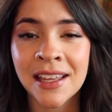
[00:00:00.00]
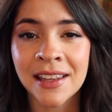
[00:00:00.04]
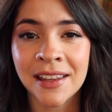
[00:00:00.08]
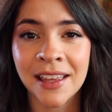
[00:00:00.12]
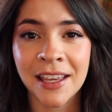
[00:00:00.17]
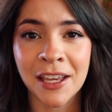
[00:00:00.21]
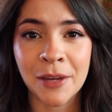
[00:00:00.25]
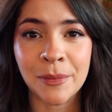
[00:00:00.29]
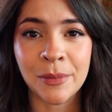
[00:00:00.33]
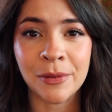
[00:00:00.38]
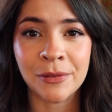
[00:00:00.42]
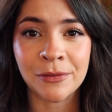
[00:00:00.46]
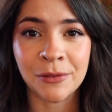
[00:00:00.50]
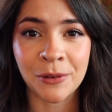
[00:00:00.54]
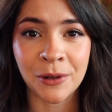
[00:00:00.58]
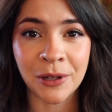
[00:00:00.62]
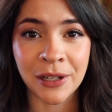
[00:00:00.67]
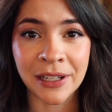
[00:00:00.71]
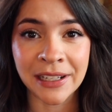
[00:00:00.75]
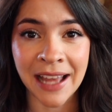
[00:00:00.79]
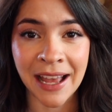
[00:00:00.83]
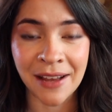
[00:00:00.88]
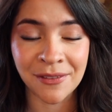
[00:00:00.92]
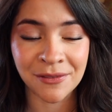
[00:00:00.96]
like a before
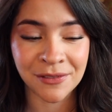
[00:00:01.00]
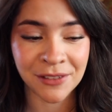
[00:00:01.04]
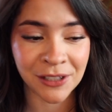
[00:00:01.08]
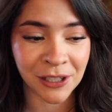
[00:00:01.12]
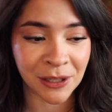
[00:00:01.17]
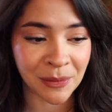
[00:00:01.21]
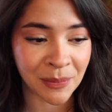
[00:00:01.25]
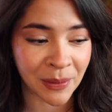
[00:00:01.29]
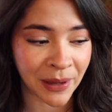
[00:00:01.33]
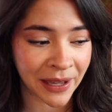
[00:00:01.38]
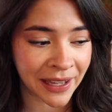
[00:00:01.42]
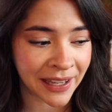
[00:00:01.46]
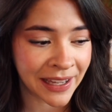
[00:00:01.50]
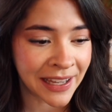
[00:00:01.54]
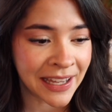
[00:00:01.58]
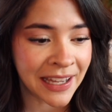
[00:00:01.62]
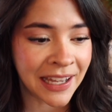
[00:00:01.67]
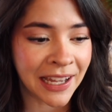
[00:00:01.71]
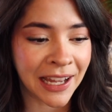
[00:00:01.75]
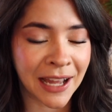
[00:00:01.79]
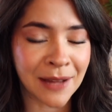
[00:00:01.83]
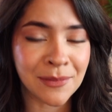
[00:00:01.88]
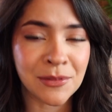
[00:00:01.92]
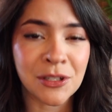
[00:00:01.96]
and after, but
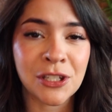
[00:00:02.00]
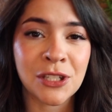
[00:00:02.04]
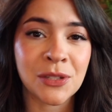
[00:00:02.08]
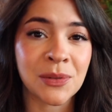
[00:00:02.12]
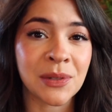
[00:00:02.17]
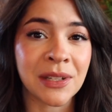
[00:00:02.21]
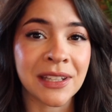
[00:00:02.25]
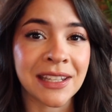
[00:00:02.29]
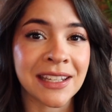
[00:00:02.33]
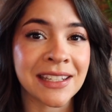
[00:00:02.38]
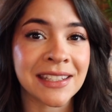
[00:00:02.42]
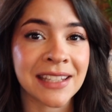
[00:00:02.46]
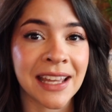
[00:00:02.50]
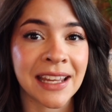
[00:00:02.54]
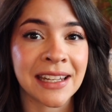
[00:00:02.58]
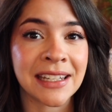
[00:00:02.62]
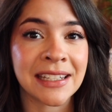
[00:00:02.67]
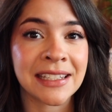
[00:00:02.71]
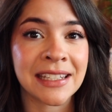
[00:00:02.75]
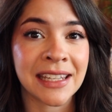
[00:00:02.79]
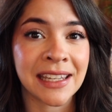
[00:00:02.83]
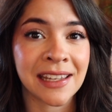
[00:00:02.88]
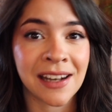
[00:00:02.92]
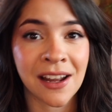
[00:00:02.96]
I'm just really
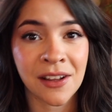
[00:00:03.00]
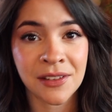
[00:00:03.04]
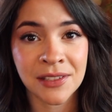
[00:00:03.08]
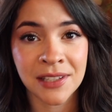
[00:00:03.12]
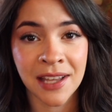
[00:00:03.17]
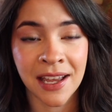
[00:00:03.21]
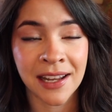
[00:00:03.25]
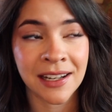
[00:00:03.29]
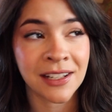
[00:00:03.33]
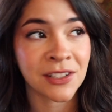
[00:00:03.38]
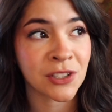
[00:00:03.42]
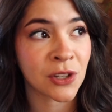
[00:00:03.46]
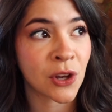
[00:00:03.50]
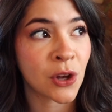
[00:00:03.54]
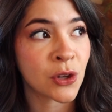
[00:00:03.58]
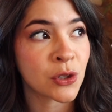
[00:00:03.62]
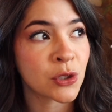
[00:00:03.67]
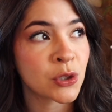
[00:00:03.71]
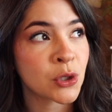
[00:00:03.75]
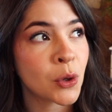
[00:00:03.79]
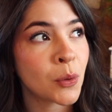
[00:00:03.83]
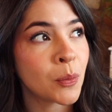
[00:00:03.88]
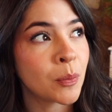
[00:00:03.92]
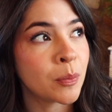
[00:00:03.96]
excited to get outside. It's
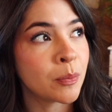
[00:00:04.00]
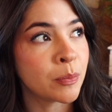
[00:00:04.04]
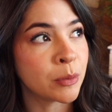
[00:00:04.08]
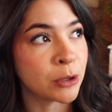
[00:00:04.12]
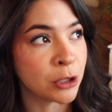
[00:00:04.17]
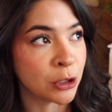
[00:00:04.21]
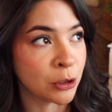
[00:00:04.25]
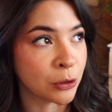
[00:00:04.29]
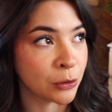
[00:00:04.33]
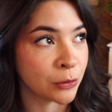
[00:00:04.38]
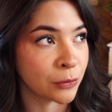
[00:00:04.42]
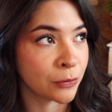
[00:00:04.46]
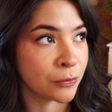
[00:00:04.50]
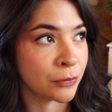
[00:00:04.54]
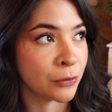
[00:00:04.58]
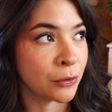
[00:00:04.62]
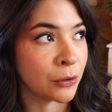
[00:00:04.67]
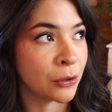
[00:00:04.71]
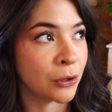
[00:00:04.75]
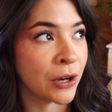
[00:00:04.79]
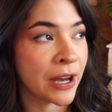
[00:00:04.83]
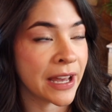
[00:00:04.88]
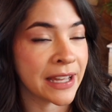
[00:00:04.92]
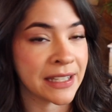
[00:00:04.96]
also
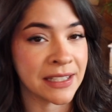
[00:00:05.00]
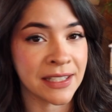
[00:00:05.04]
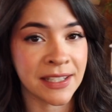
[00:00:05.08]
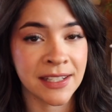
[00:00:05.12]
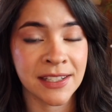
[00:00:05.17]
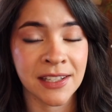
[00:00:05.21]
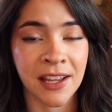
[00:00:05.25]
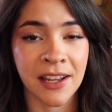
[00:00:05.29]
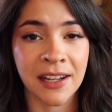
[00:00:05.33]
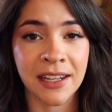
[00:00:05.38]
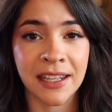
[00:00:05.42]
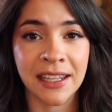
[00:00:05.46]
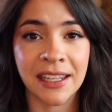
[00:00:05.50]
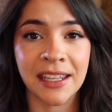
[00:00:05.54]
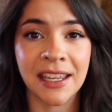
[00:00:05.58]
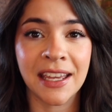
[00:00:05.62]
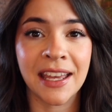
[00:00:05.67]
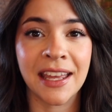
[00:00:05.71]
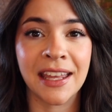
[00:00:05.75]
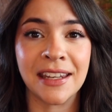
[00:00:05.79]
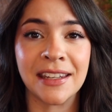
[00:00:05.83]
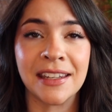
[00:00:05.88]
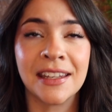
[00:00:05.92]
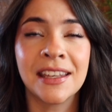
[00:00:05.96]
beautiful and sunny
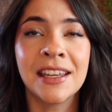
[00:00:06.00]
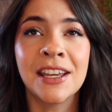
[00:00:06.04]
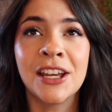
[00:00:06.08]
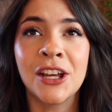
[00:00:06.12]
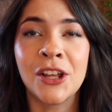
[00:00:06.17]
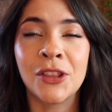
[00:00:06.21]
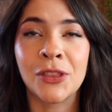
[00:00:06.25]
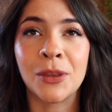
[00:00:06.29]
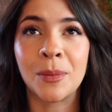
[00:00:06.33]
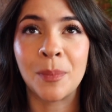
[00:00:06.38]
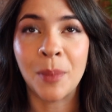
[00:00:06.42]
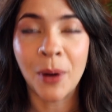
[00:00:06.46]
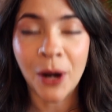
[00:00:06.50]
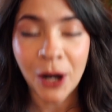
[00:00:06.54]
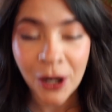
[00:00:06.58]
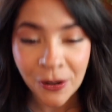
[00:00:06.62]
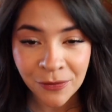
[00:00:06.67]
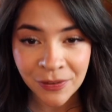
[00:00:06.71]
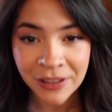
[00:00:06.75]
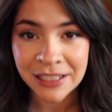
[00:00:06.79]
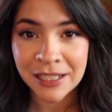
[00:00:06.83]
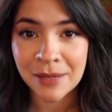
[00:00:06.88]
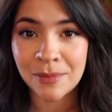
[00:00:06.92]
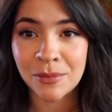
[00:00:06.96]
and the
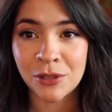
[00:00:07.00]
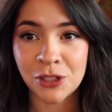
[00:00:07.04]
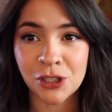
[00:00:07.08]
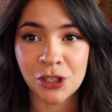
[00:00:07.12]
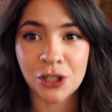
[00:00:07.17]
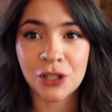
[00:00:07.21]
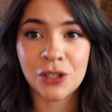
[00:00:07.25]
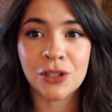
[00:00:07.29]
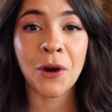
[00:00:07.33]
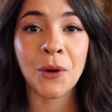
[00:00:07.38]
perfect temperature.